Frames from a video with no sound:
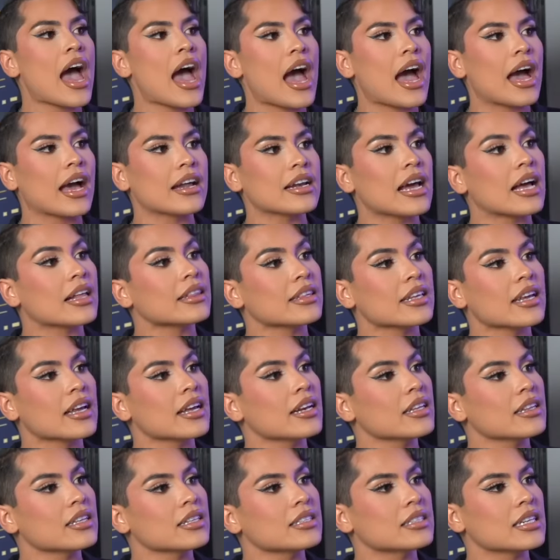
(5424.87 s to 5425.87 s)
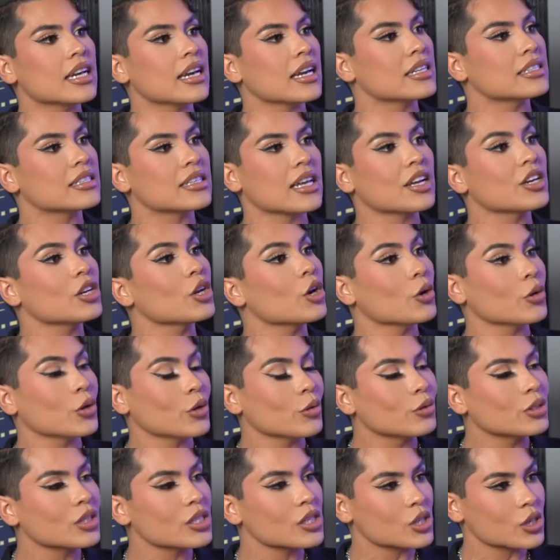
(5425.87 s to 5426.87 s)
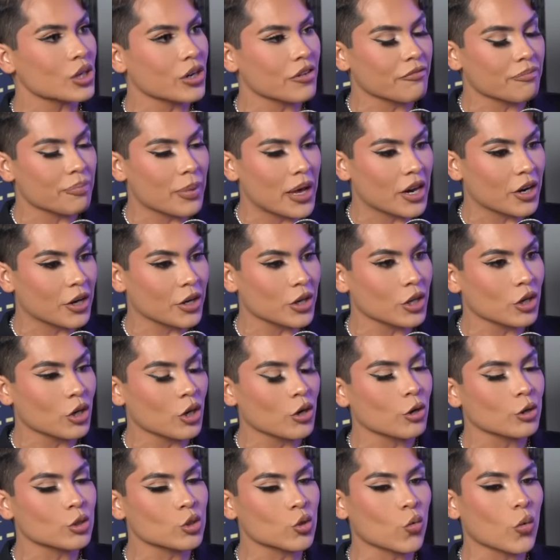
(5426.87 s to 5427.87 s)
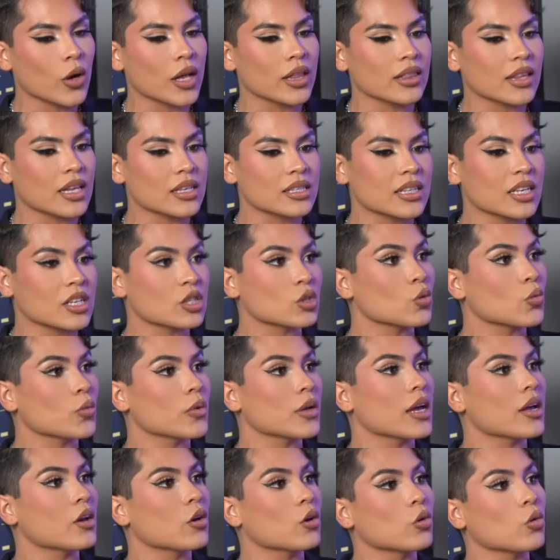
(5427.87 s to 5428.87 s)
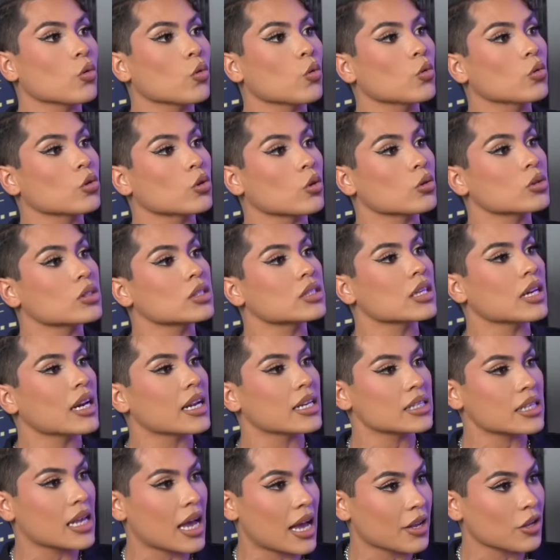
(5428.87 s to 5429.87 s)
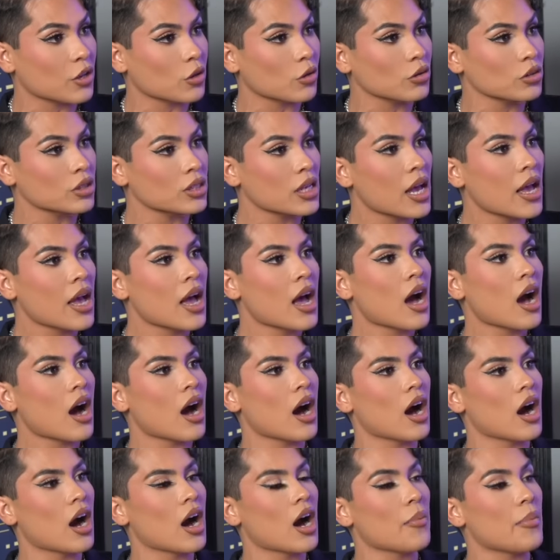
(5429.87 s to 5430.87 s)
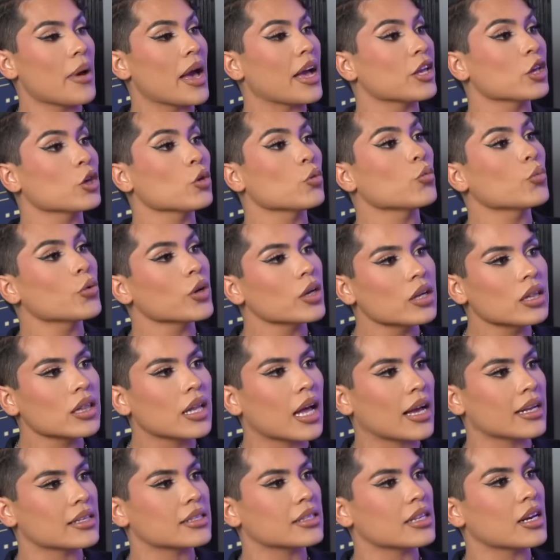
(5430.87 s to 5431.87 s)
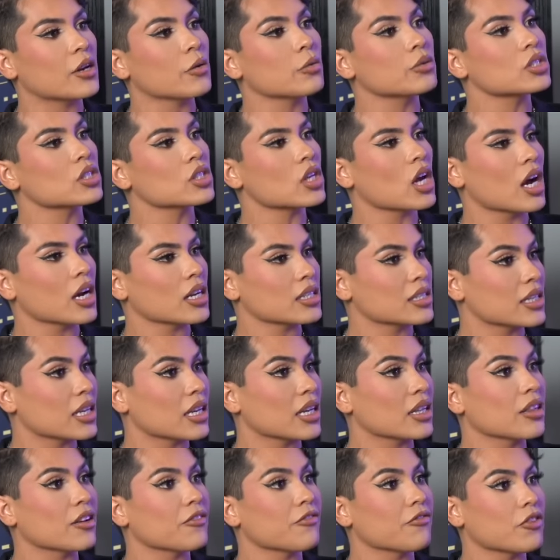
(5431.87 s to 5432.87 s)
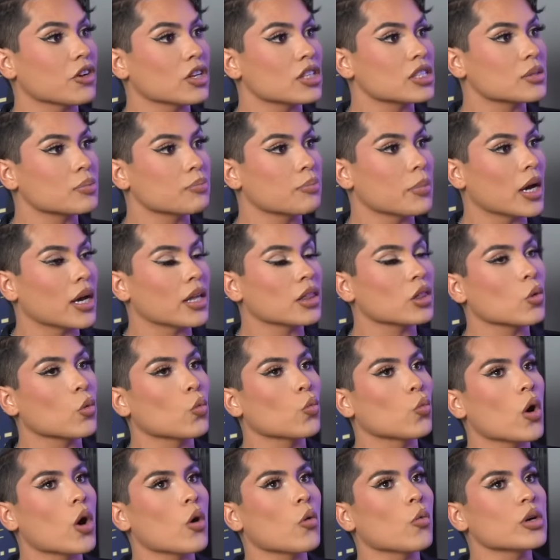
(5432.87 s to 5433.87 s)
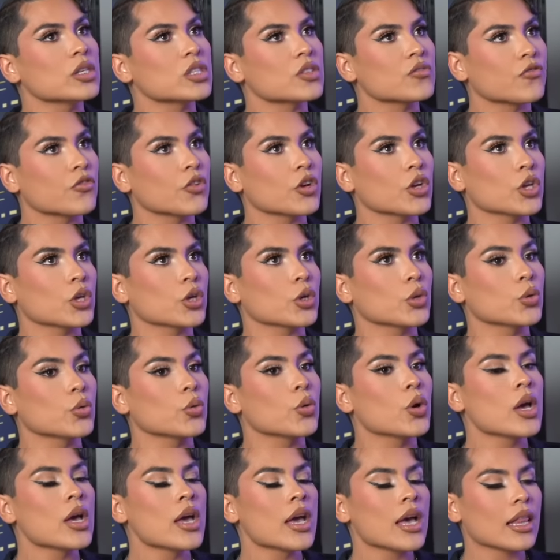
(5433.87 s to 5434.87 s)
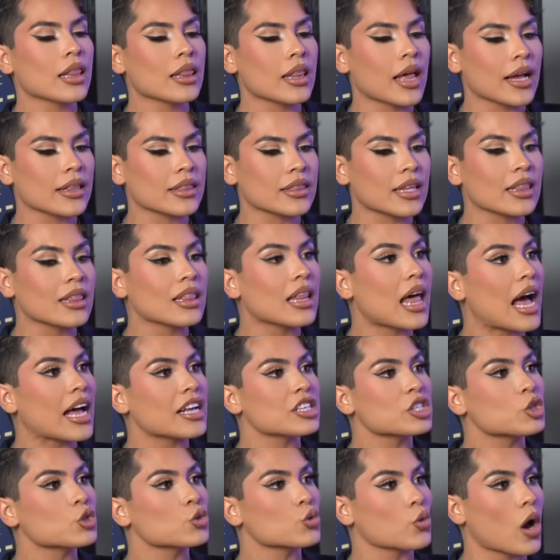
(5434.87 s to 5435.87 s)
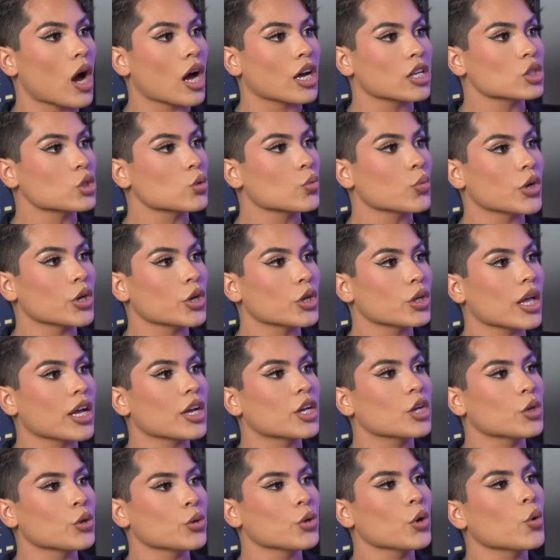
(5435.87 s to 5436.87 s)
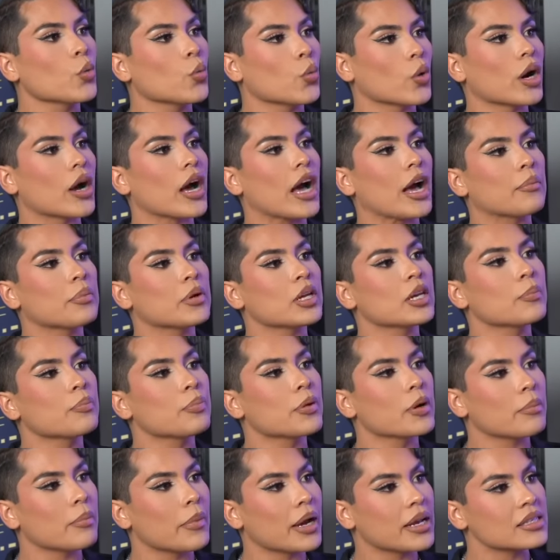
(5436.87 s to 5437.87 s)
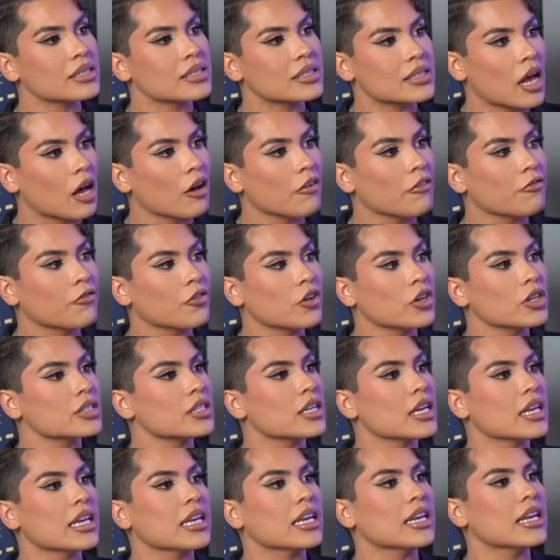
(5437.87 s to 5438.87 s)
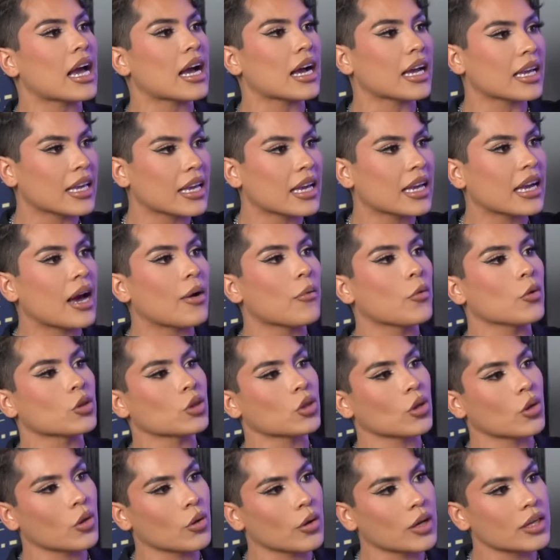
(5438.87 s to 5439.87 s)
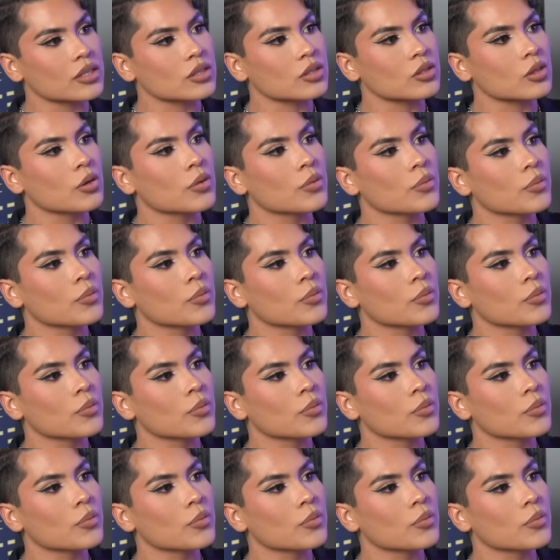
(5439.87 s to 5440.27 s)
And at the end of the day, it's like, no, you deserve better. You know, nos cuentas que estuvieron juntos 3 años, and you realize that it was toxic in the first month. What was for you, like, the last straw to where you're like, you know what, I'm going to put myself first, y aquí acabo todo esto?